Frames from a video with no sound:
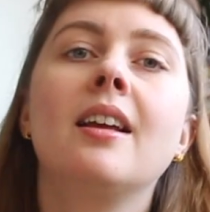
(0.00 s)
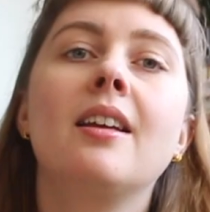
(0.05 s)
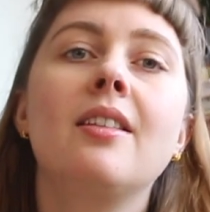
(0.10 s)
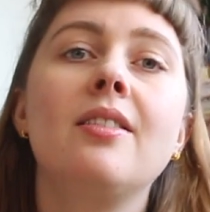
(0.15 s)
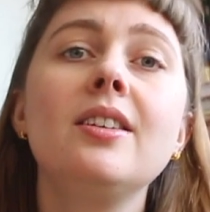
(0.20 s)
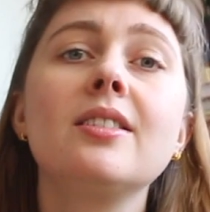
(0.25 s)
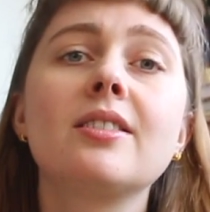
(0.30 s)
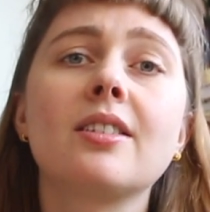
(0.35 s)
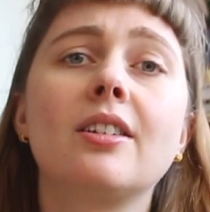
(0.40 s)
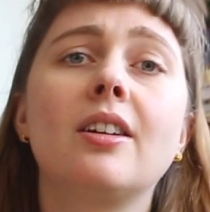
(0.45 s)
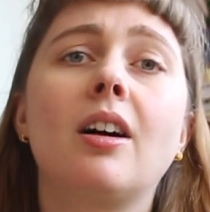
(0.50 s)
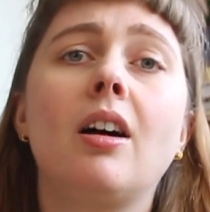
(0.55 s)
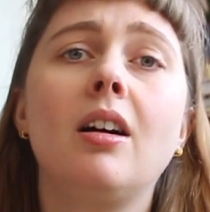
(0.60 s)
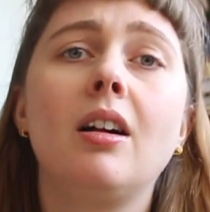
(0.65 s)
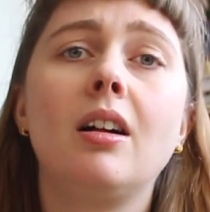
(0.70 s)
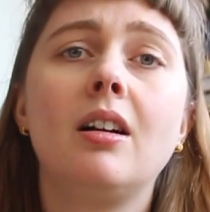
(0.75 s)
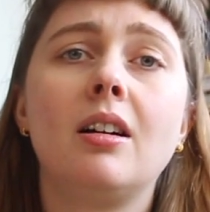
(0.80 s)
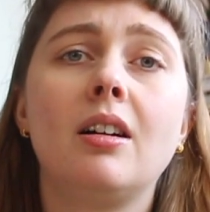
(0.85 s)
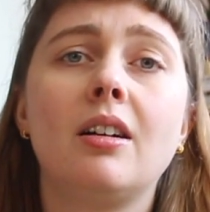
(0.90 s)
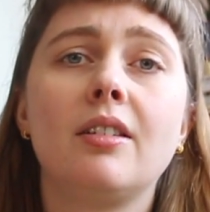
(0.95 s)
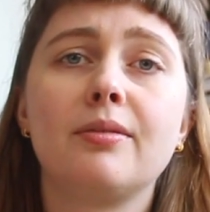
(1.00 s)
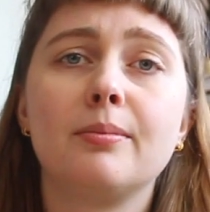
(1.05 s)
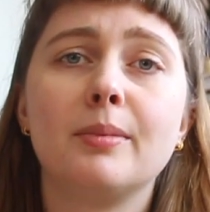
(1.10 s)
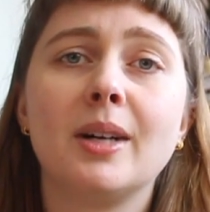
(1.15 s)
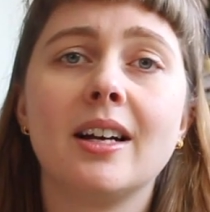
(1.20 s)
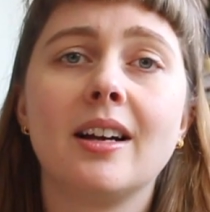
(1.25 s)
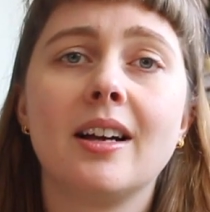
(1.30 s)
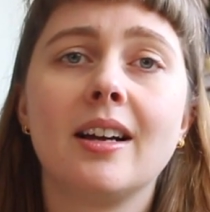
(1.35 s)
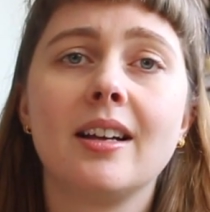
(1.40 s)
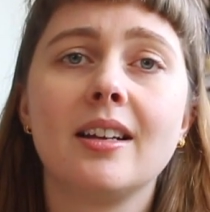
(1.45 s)
These are all of
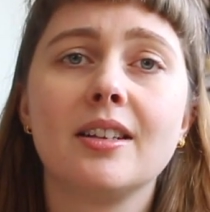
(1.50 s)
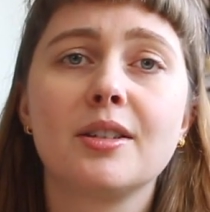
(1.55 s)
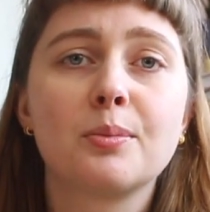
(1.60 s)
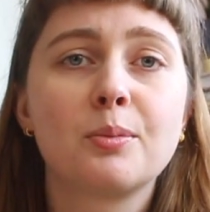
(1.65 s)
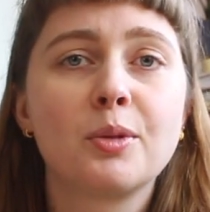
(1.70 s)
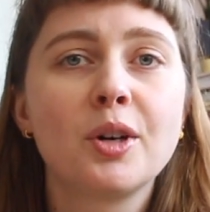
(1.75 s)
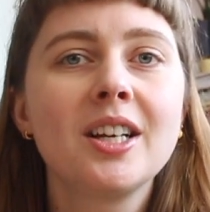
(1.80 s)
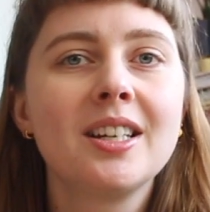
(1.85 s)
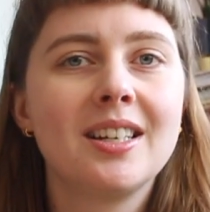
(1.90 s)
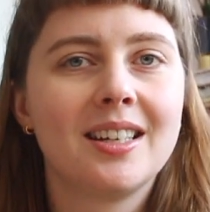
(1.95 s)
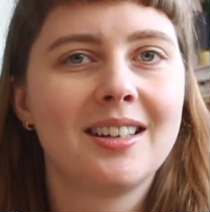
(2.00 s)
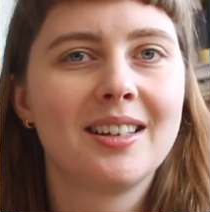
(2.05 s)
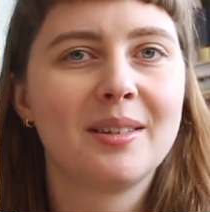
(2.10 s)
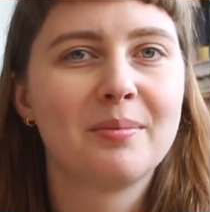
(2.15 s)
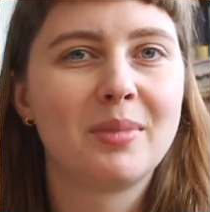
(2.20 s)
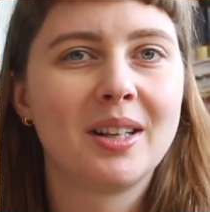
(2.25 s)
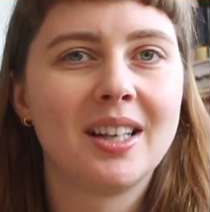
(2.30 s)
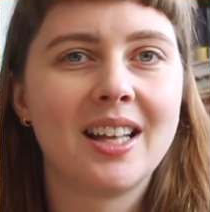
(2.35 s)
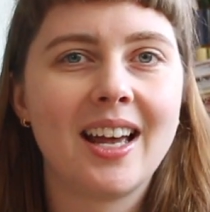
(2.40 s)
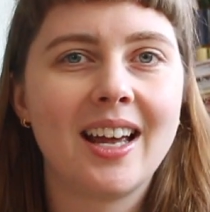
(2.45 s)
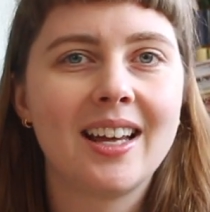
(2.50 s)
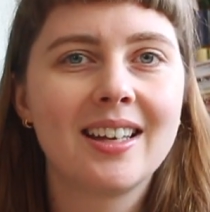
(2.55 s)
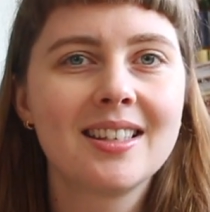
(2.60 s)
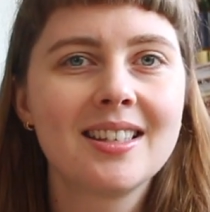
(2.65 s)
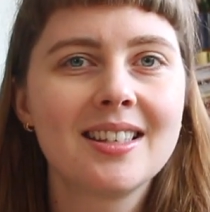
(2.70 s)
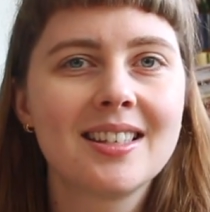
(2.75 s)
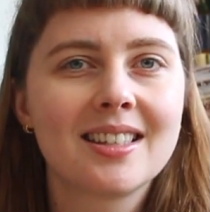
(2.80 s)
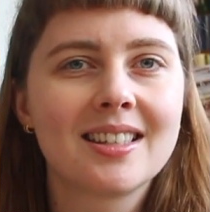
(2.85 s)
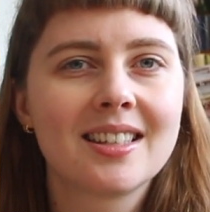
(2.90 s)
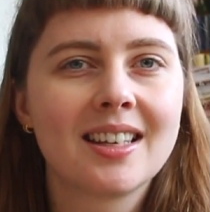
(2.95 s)
my spring knitting
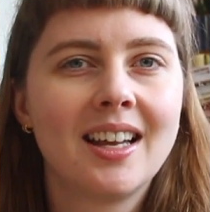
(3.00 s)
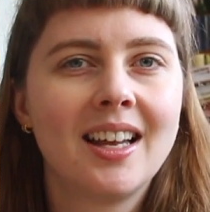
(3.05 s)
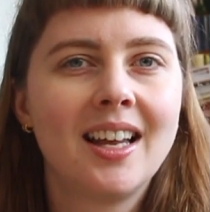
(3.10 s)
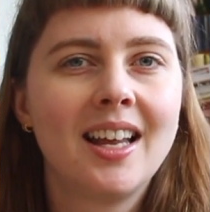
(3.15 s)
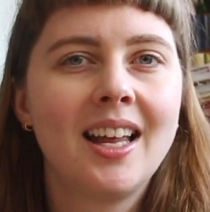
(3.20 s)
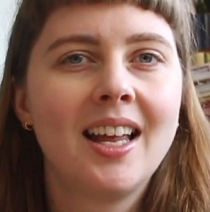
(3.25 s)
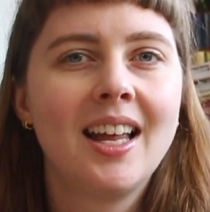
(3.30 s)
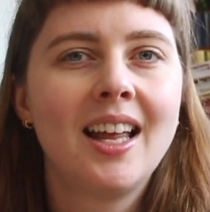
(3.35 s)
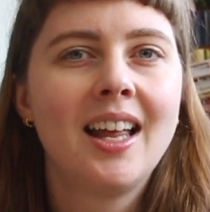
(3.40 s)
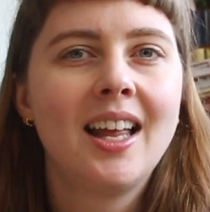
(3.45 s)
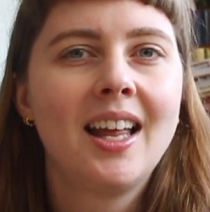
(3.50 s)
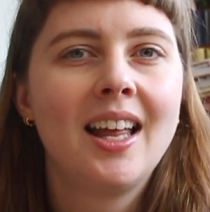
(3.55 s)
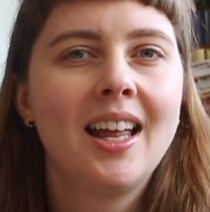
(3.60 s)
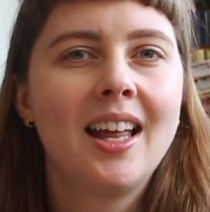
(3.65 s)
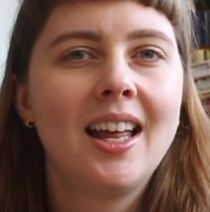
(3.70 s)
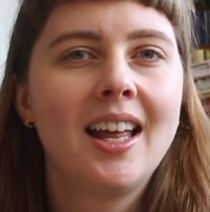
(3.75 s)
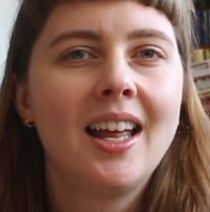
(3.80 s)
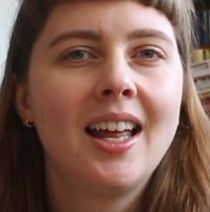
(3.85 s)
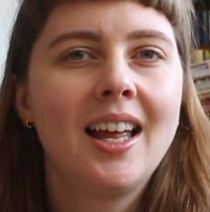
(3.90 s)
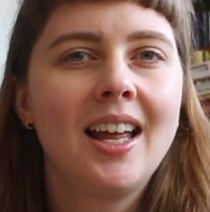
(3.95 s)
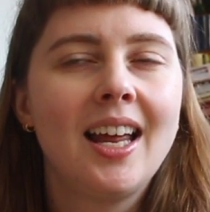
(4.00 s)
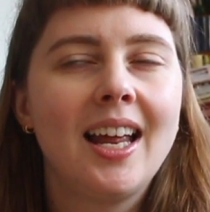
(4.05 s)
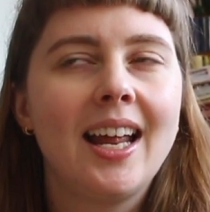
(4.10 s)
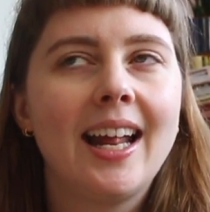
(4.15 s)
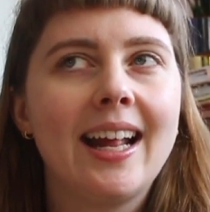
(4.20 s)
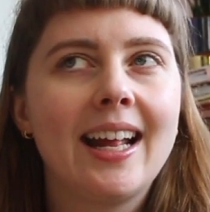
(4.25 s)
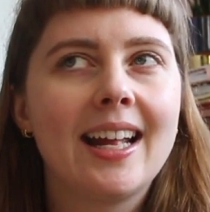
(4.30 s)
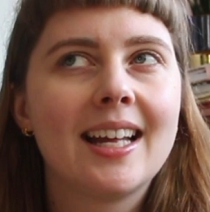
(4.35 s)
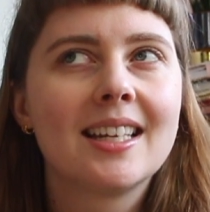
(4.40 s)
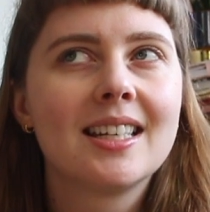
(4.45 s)
plans,
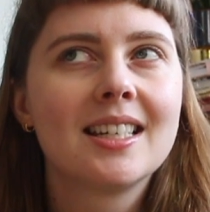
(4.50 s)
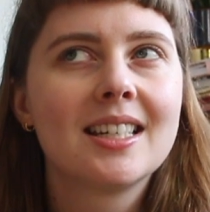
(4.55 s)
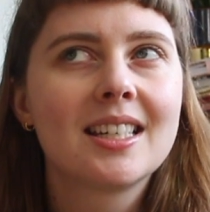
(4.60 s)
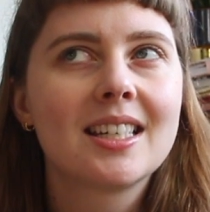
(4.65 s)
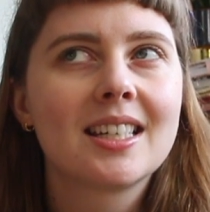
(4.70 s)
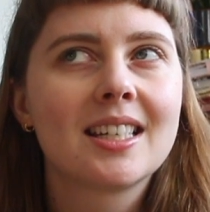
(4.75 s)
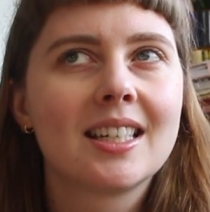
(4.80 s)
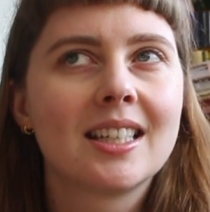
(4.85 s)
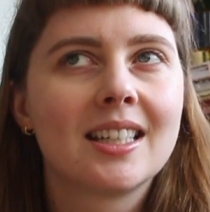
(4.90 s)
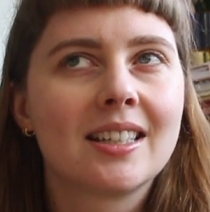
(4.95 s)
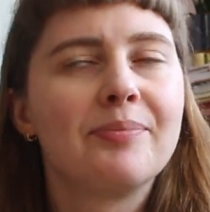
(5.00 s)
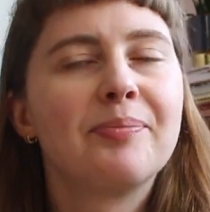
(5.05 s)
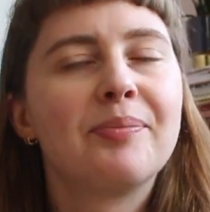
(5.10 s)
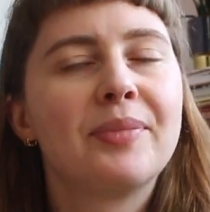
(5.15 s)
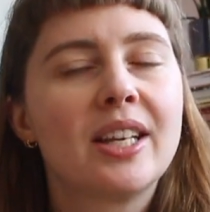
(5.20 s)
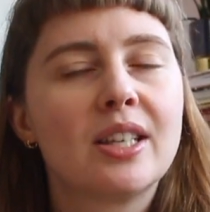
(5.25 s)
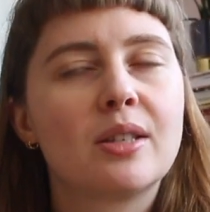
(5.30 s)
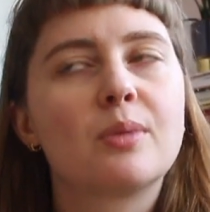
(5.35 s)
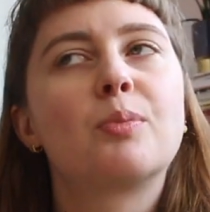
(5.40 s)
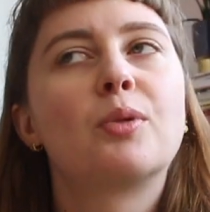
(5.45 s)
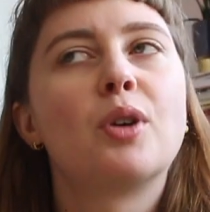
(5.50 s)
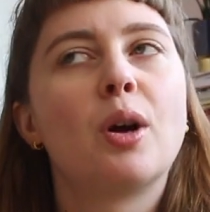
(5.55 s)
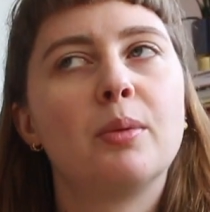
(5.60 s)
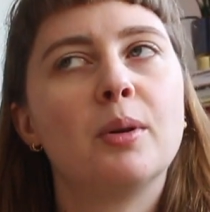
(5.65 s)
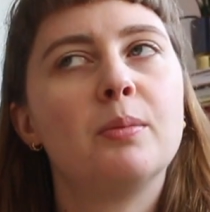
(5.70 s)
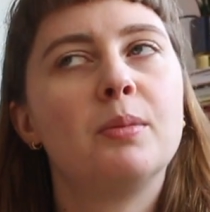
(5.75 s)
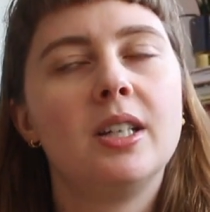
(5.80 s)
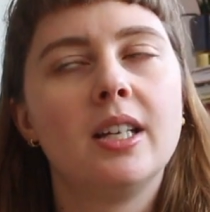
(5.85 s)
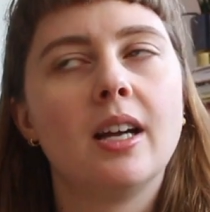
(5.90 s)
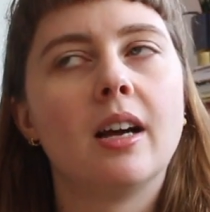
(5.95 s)
and it's
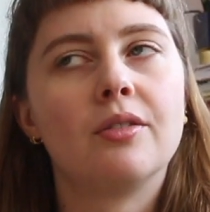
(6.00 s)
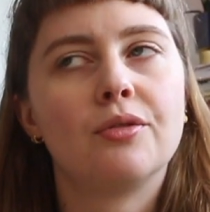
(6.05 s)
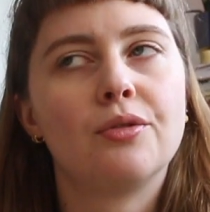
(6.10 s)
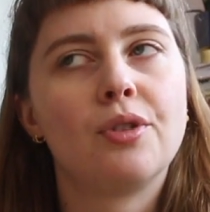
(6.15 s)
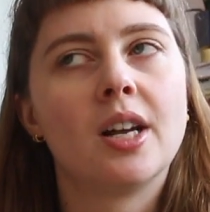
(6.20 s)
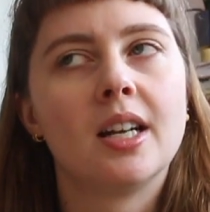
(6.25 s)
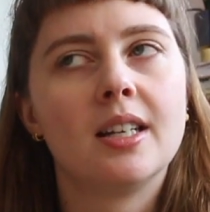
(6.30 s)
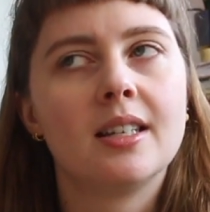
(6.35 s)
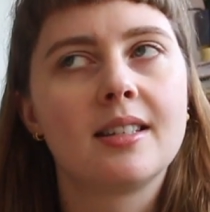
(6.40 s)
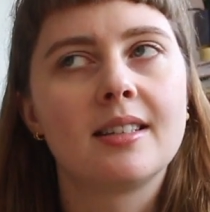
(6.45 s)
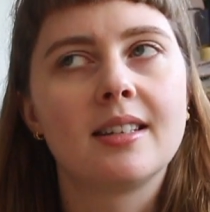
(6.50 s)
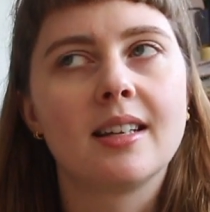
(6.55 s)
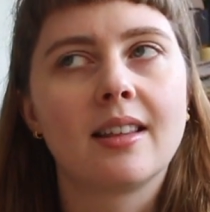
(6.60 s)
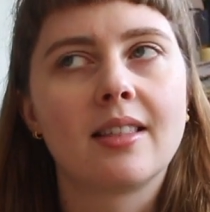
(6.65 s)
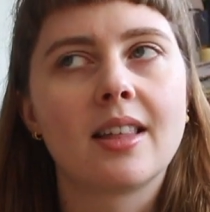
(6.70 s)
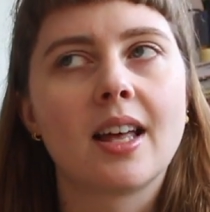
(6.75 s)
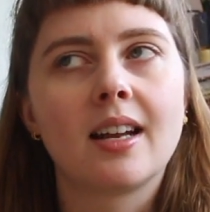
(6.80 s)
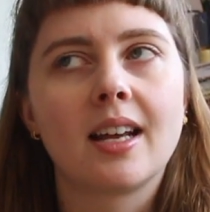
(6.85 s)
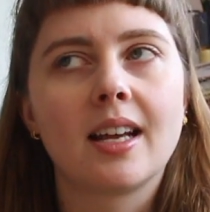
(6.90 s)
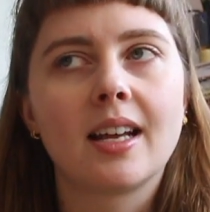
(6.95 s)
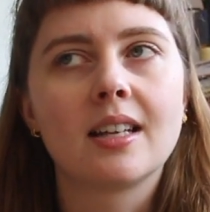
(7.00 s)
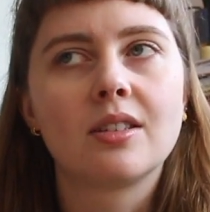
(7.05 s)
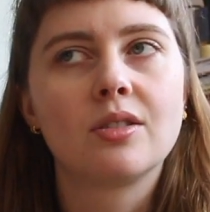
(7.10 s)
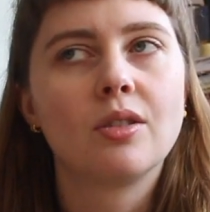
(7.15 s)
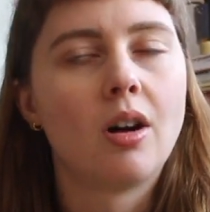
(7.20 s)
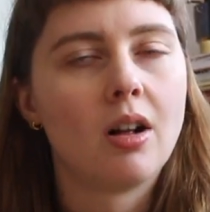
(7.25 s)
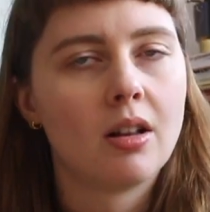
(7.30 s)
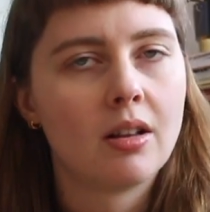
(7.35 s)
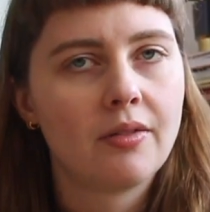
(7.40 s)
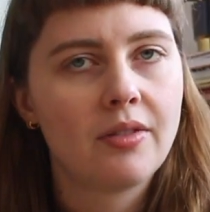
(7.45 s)
probably unrealistic that I get to
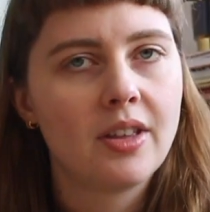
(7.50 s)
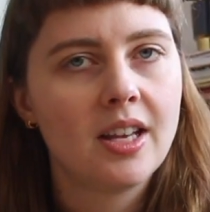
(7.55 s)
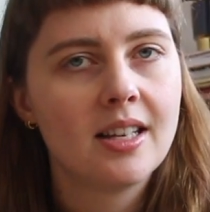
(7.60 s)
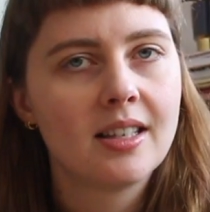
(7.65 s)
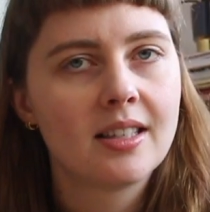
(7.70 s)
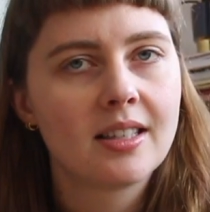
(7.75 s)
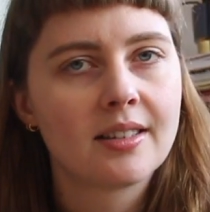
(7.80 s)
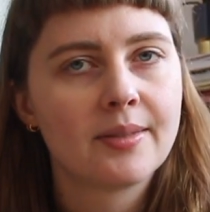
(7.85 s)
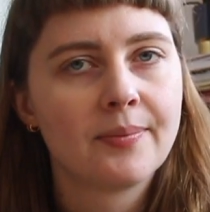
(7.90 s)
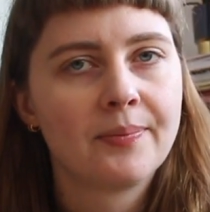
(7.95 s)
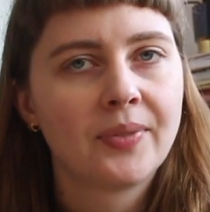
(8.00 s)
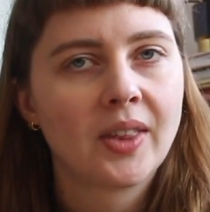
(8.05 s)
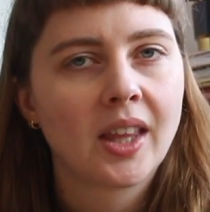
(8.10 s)
all of these.